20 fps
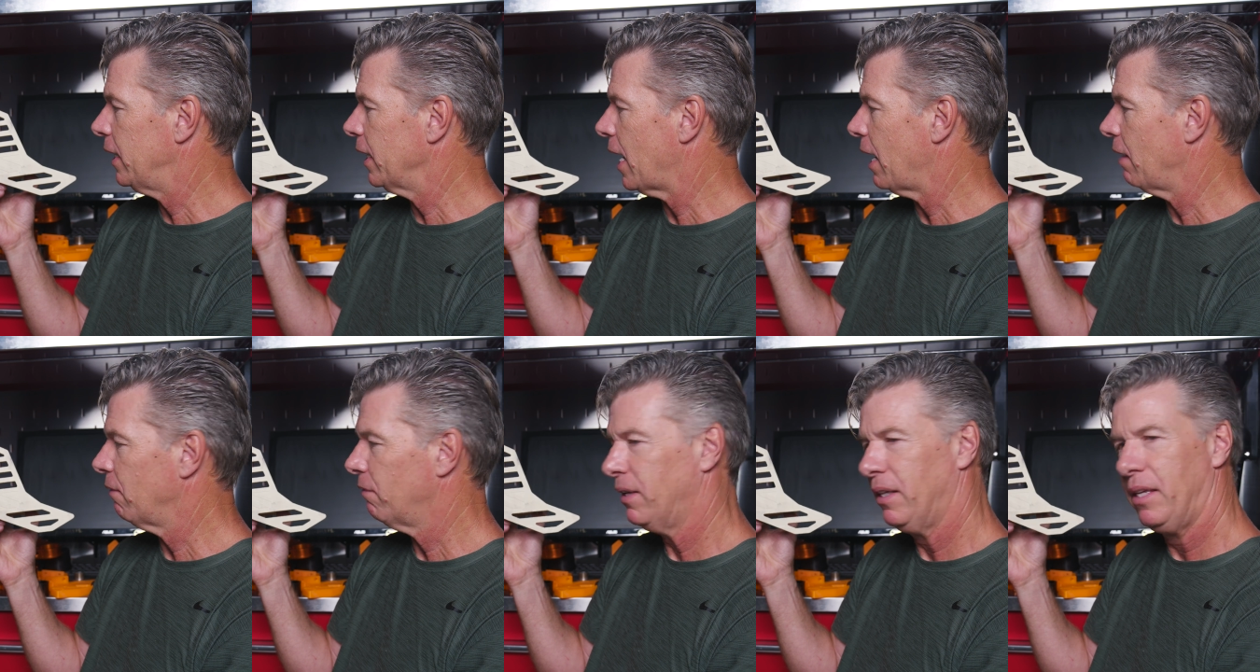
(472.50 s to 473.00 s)
I
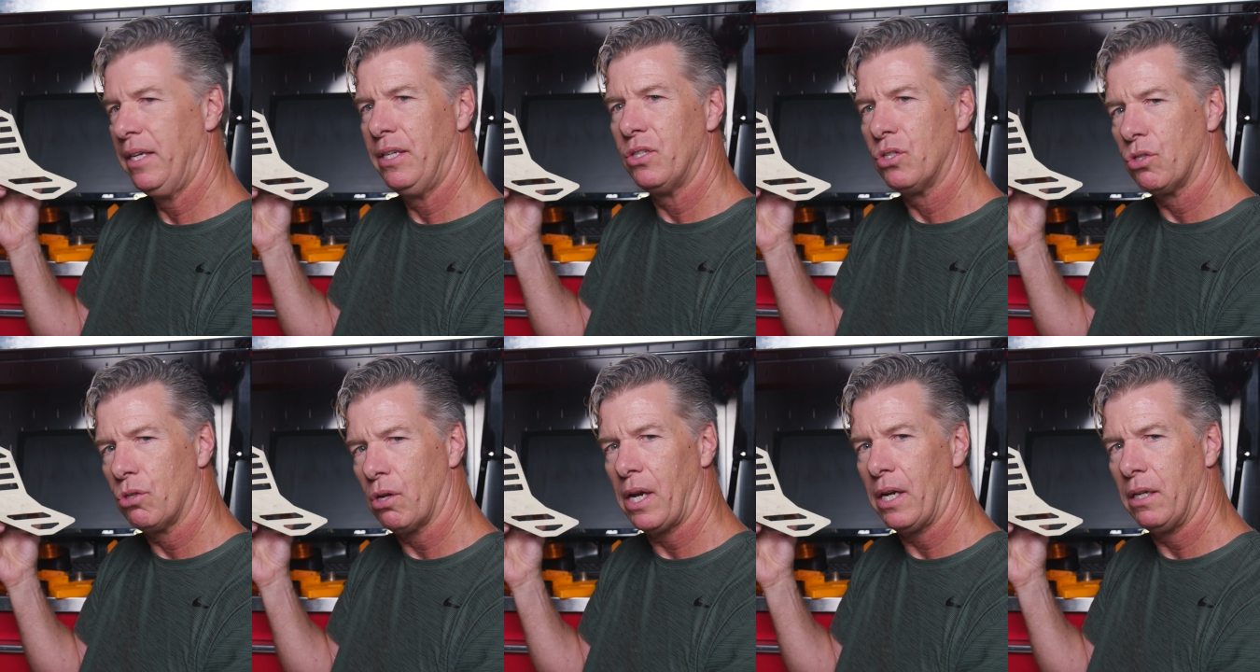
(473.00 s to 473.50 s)
really
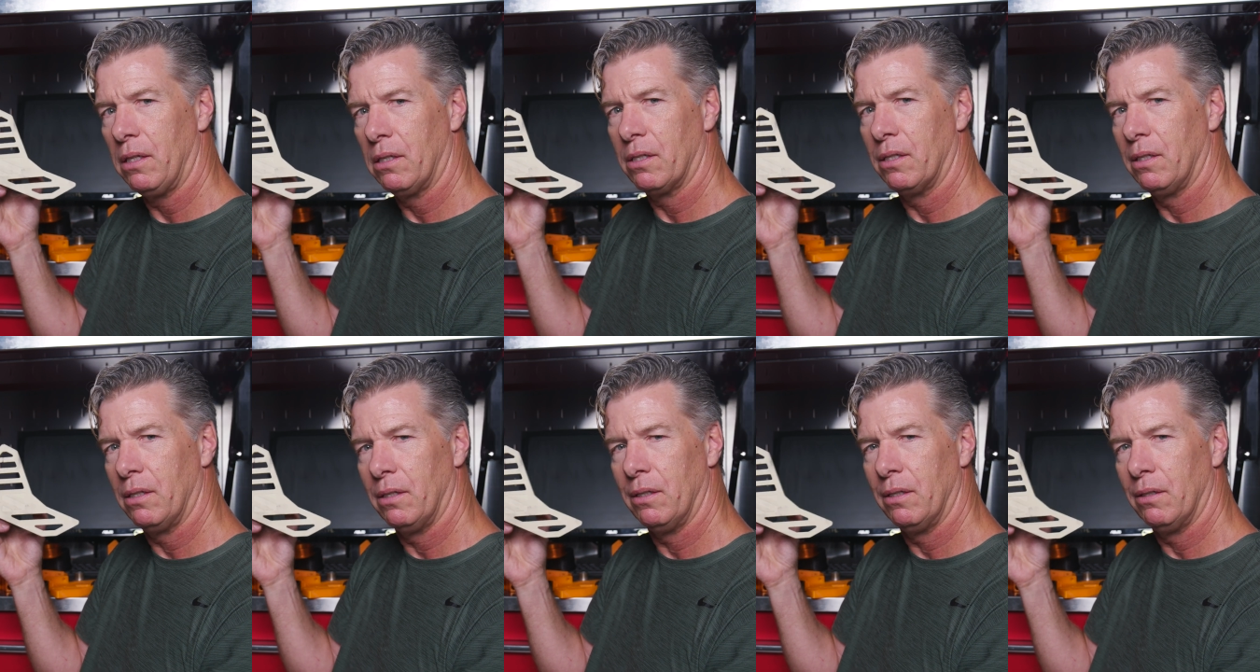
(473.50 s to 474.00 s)
tried
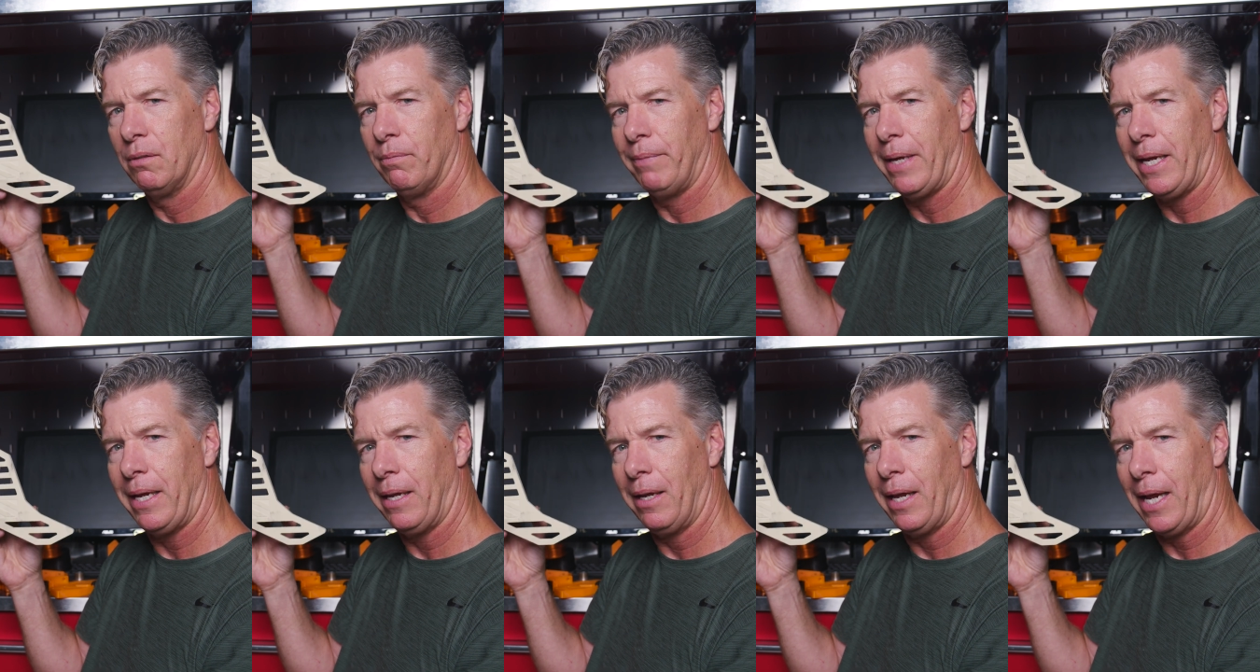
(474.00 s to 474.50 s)
to
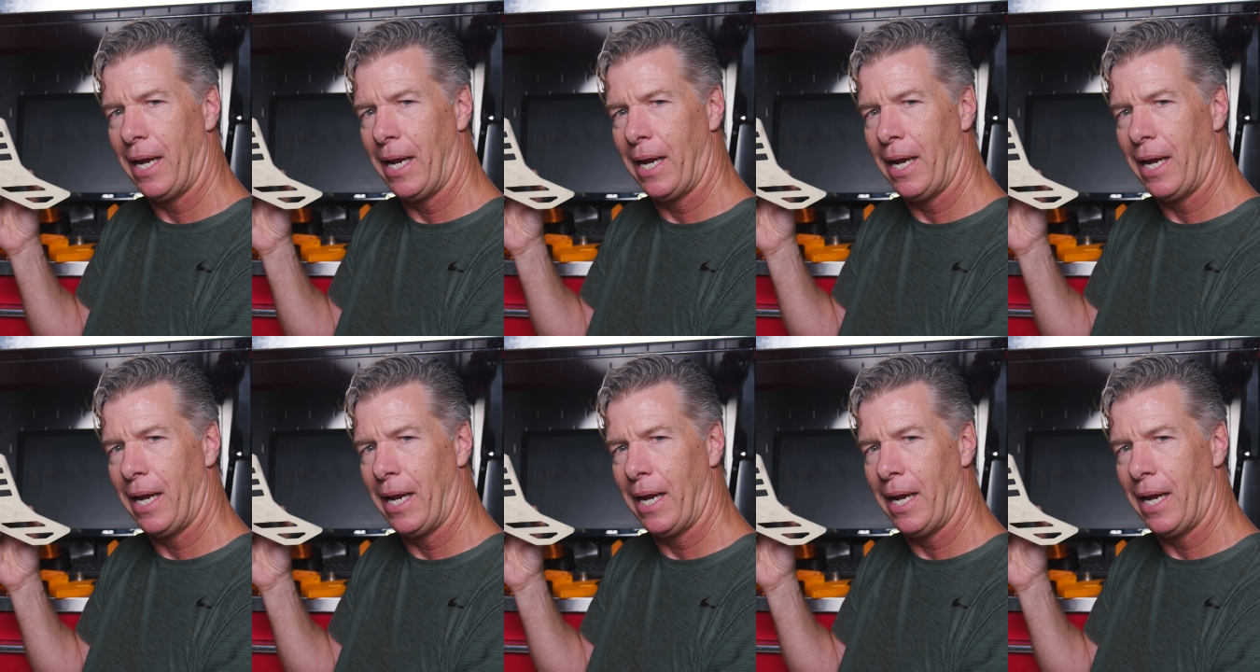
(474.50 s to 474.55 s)
make it